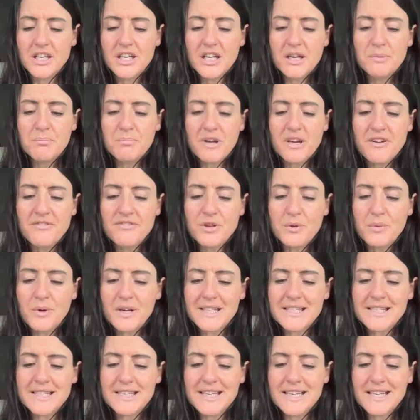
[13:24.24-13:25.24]
but if you
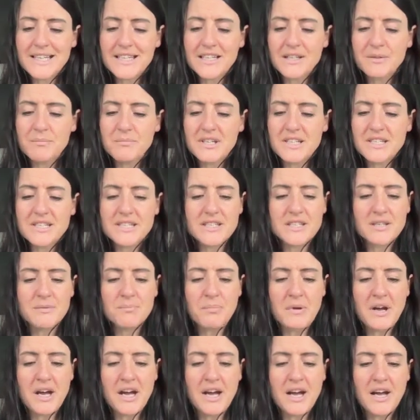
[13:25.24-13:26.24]
had taken me to the
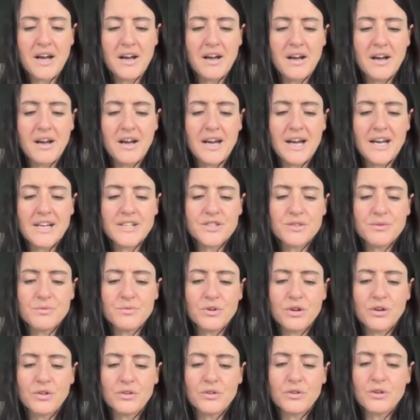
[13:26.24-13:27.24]
bar, I do
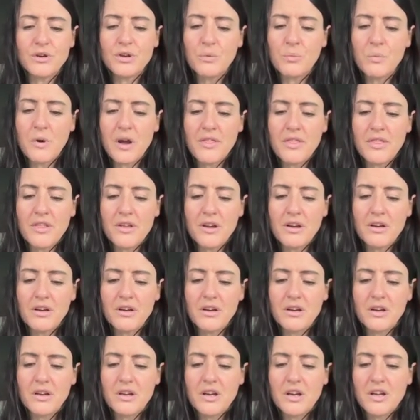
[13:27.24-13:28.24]
not know whether
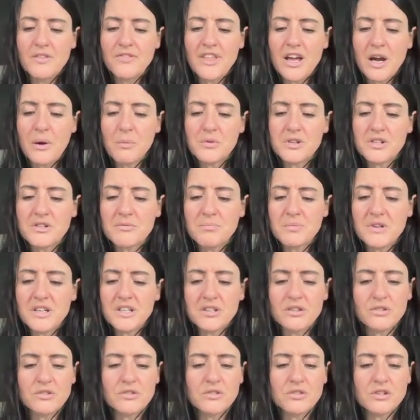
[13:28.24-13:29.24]
that would have been
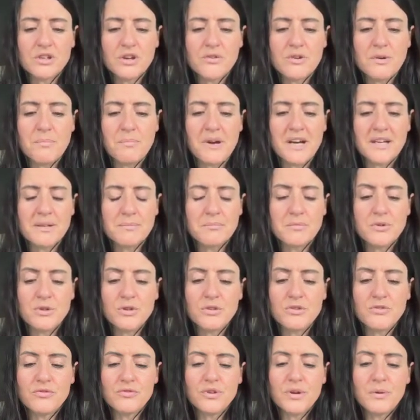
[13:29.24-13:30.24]
a good or a bad
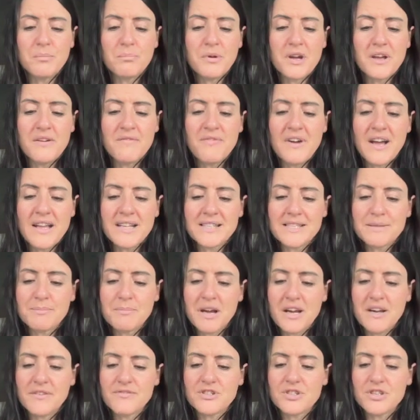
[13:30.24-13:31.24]
move, but events
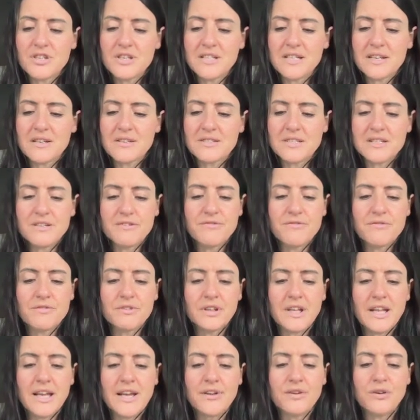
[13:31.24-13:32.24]
might have turned out
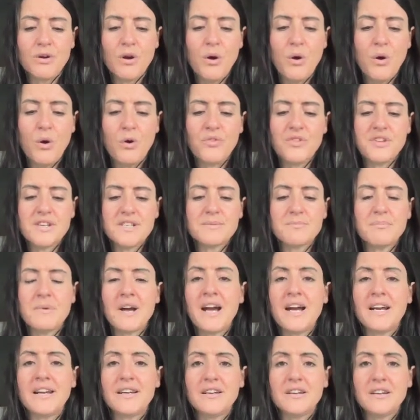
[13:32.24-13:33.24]
differently and all this
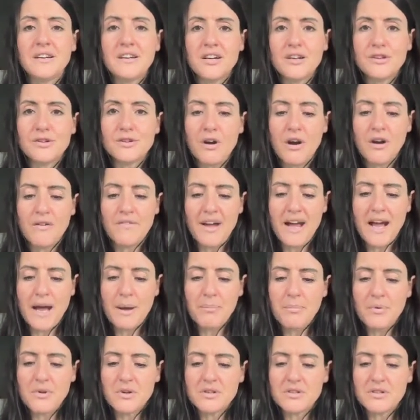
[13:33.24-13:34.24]
might not have
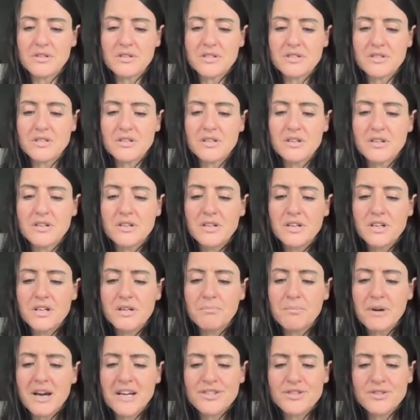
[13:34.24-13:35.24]
happened.
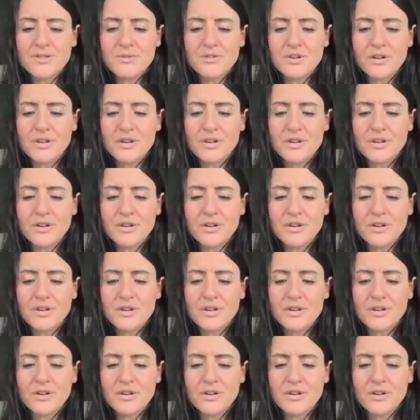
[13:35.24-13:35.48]
But I do